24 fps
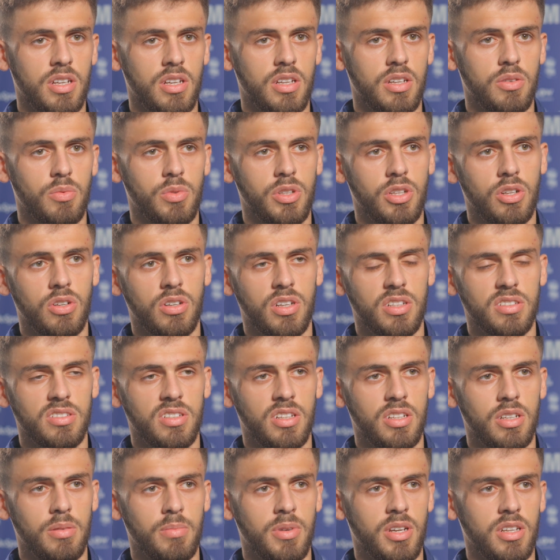that when you look at
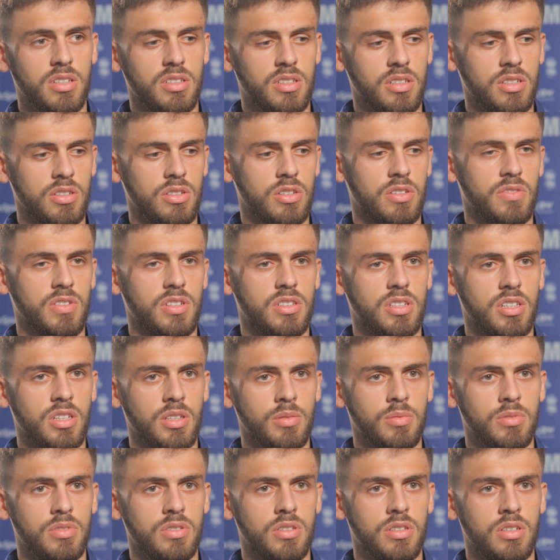centre-backs in other
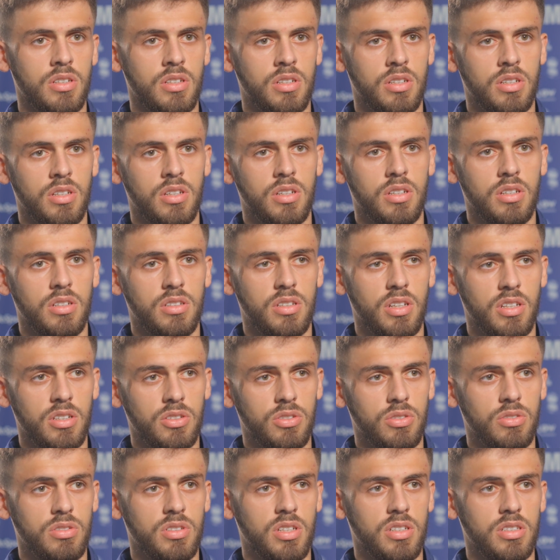teams, they
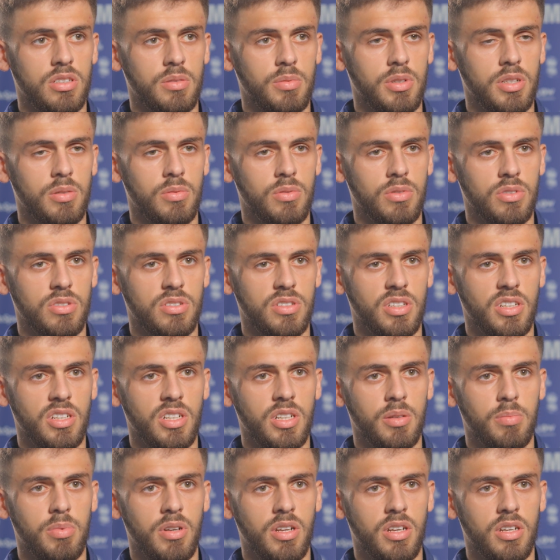do tend to be the more
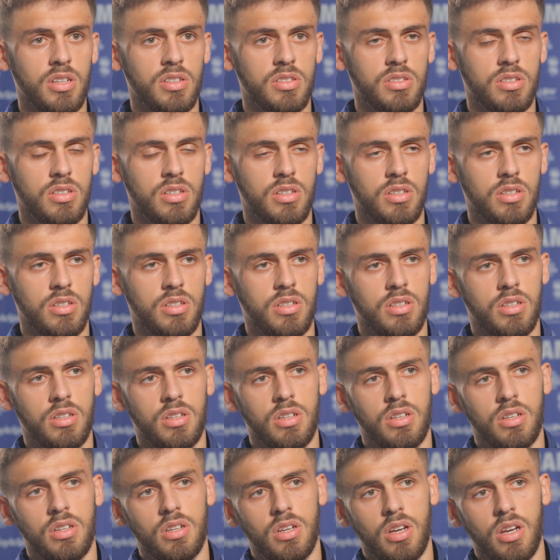senior players. So
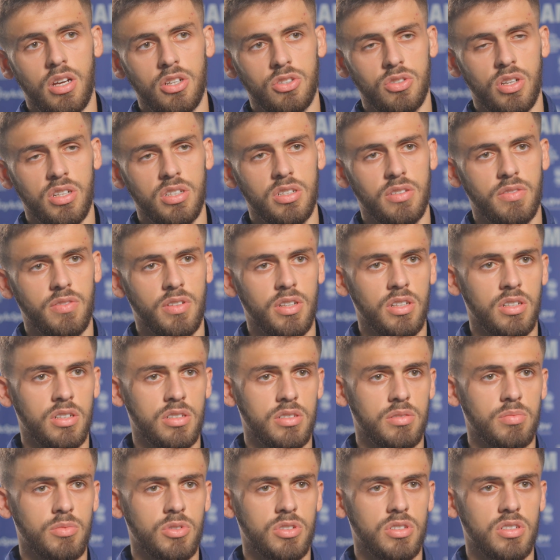I tried to fit in
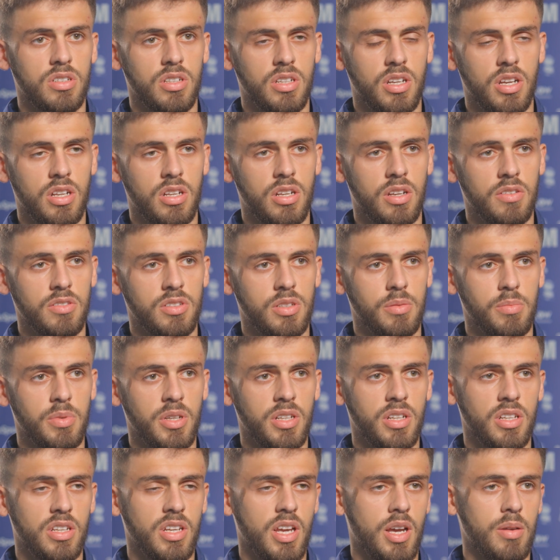as much as I can. Obviously,
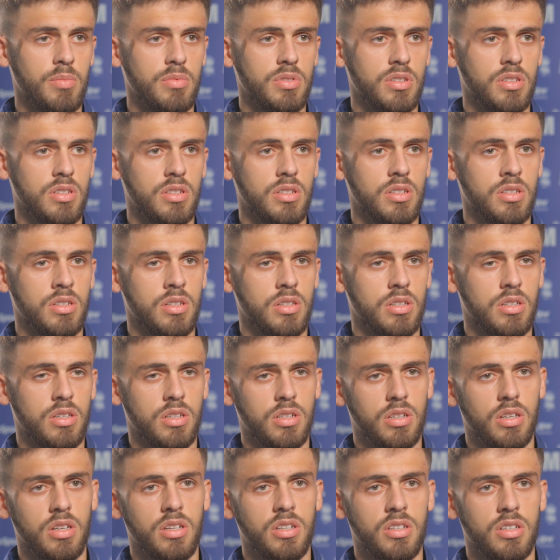being a captain,
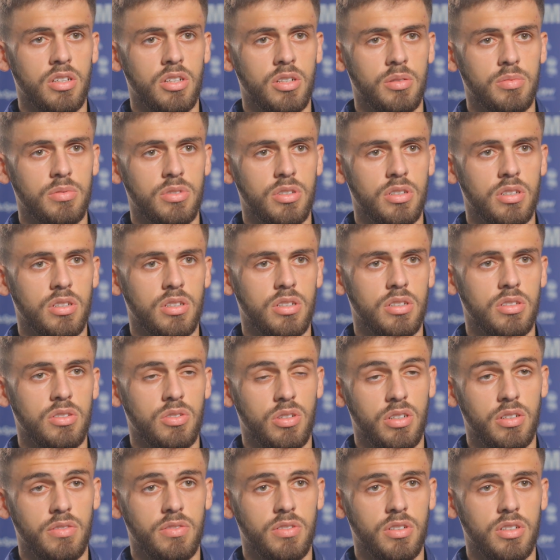like leading up to the
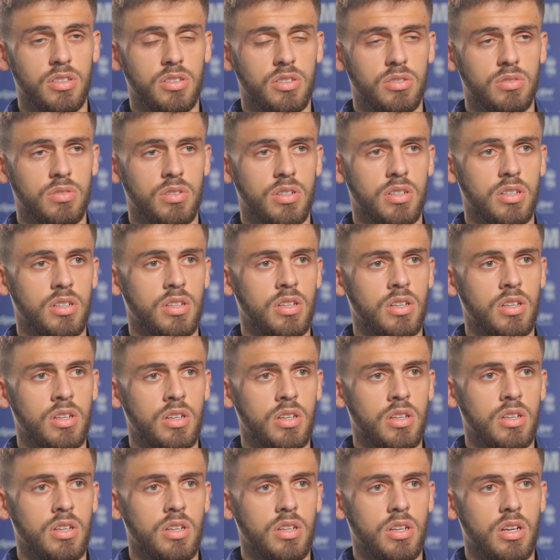23s as well,
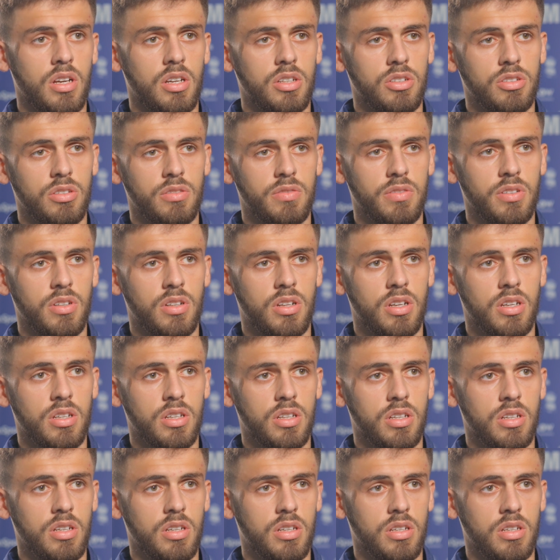I do feel like
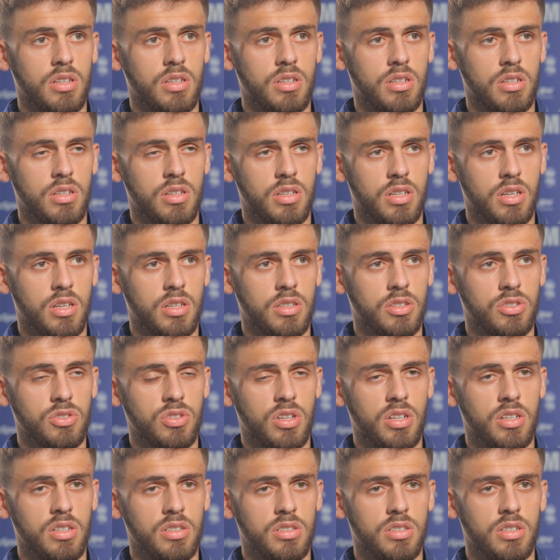I can
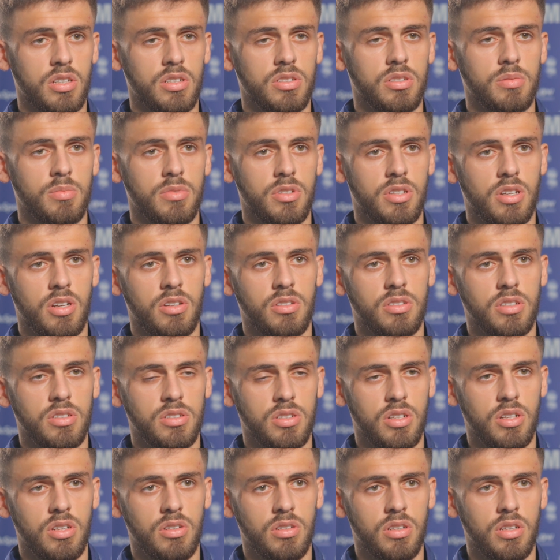try and assert some authority
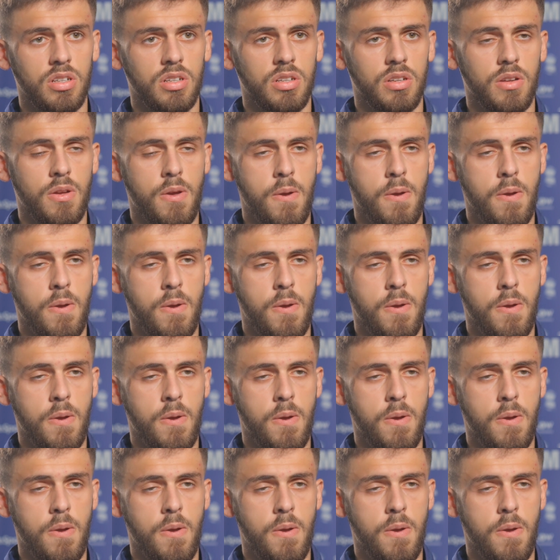slowly.